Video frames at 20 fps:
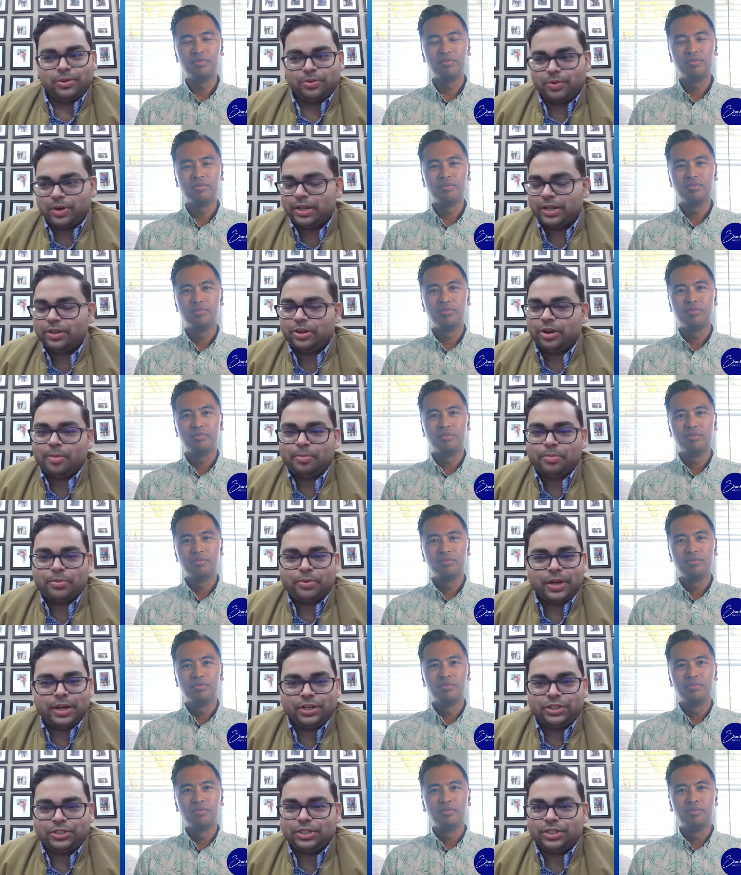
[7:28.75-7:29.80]
Speaker 1: running the
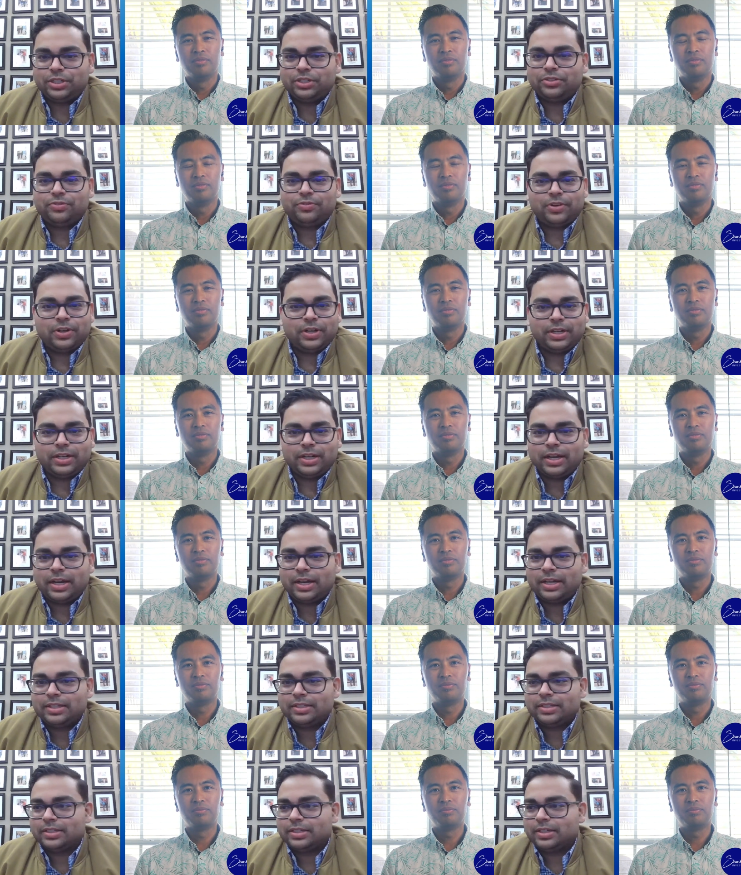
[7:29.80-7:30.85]
operations, front
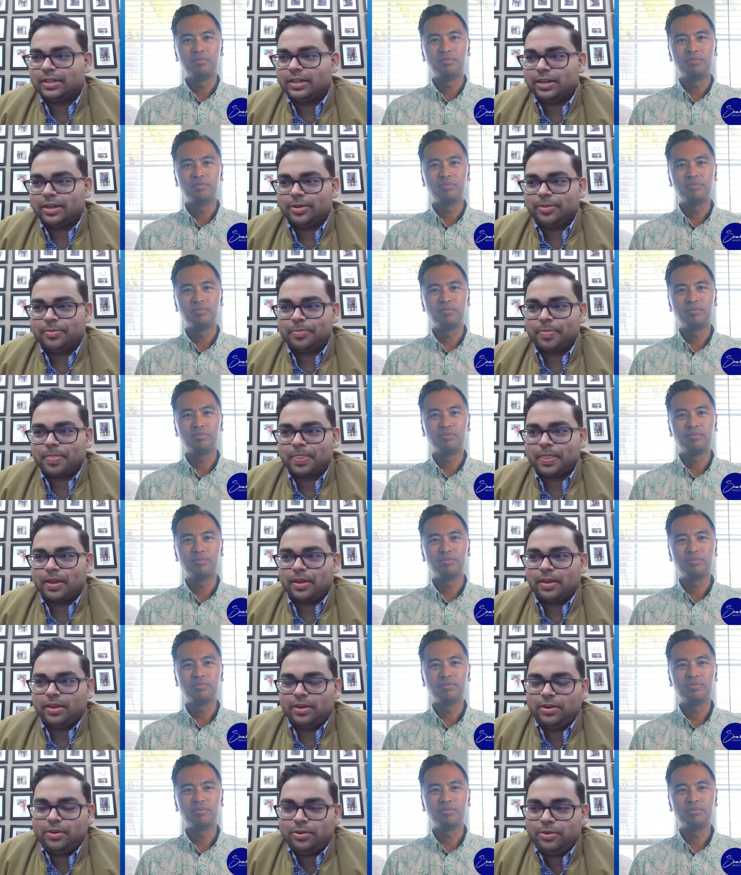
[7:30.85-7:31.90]
desk, uh,
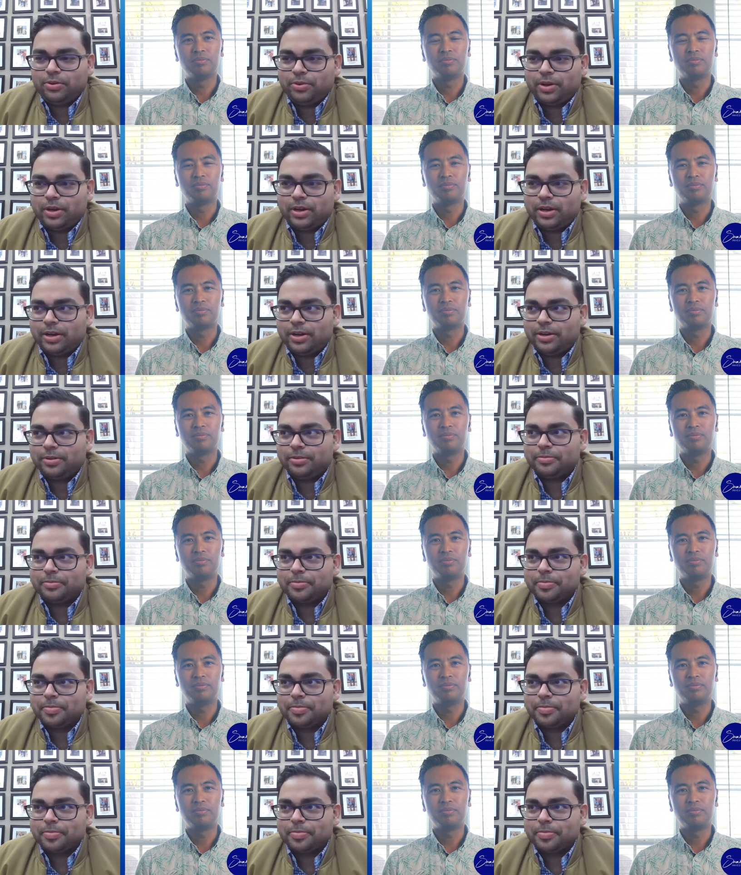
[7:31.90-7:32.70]
you know, uh,